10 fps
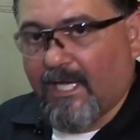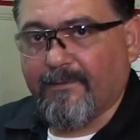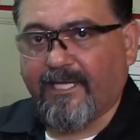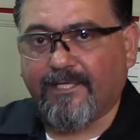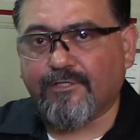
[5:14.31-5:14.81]
I'm
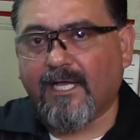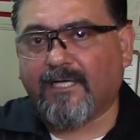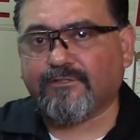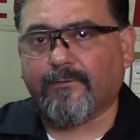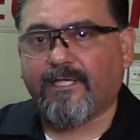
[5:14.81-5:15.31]
gonna get you
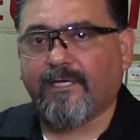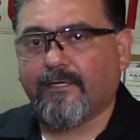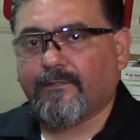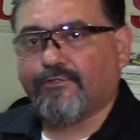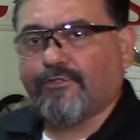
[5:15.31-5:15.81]
guys over
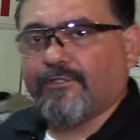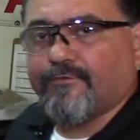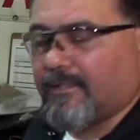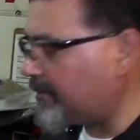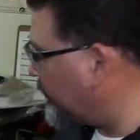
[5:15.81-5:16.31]
here to the
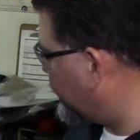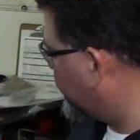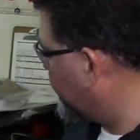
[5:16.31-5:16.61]
drum,